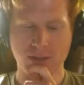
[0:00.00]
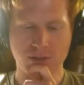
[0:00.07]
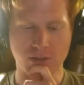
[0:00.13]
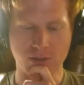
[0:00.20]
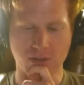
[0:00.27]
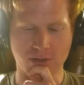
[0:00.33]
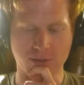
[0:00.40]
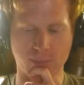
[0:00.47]
the
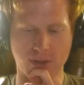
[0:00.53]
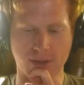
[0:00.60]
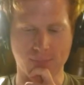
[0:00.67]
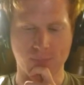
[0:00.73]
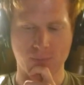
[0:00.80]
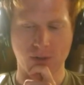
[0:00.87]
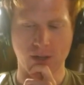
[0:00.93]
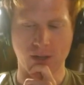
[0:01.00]
tunnel to me,
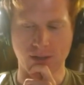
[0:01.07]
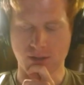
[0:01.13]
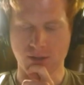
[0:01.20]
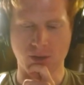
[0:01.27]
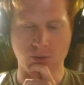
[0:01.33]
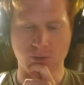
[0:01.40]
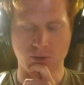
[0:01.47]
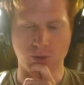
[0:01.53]
and to
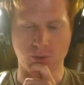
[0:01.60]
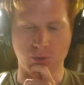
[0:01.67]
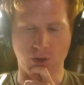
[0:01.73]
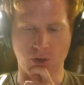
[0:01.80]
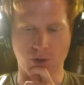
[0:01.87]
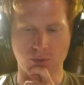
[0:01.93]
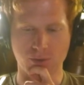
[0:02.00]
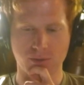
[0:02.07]
those who don't
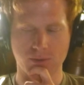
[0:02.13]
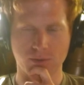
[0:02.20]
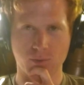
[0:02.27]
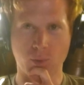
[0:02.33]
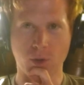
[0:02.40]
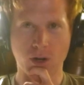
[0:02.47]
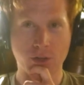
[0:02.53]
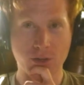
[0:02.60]
know.
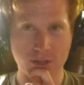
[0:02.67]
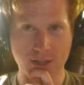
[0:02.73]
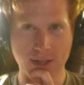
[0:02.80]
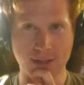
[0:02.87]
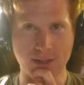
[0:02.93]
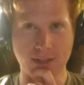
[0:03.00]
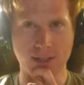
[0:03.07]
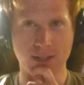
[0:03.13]
From what I
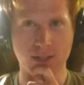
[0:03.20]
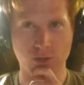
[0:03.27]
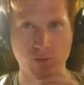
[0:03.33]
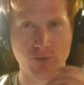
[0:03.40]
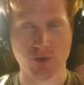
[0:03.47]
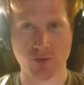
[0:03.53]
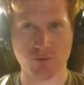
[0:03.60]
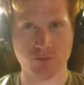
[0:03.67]
understand,
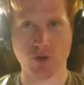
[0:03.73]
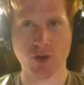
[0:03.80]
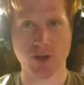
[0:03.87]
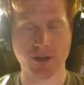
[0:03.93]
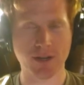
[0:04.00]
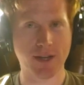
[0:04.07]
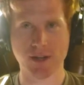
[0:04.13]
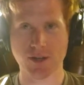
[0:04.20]
you just
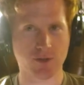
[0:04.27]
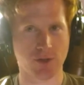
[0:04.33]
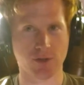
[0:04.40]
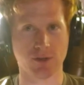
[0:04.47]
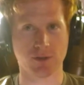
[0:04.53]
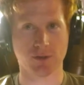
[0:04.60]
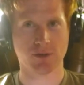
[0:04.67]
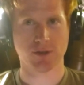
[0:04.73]
run in a
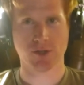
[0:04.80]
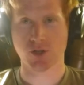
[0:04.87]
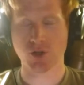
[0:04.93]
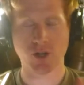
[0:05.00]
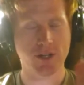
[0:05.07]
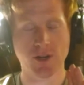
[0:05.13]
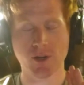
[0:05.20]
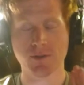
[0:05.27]
tunnel. Yeah, you
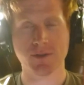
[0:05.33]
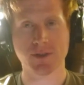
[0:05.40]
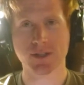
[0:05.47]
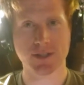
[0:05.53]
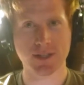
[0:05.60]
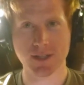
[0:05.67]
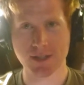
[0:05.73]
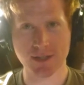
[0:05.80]
don't even
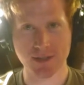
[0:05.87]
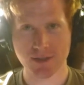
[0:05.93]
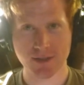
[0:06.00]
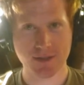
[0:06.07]
see.